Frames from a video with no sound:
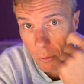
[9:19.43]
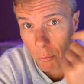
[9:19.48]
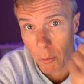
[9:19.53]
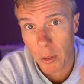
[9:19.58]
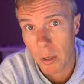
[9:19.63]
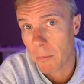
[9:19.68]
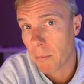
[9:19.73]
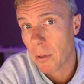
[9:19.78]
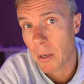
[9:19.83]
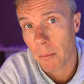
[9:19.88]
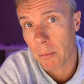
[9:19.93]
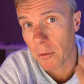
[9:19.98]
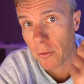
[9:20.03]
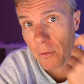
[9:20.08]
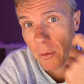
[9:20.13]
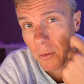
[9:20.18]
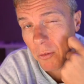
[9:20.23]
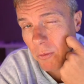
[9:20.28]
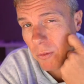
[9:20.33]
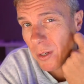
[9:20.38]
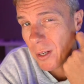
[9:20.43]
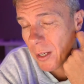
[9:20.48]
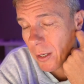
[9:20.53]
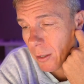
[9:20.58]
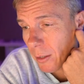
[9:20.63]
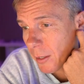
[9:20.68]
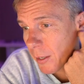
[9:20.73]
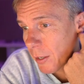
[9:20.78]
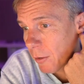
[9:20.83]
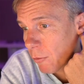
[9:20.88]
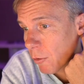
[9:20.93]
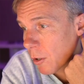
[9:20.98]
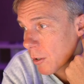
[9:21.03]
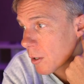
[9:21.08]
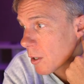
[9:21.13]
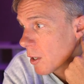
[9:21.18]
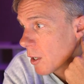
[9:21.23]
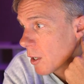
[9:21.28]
When I publish this video later on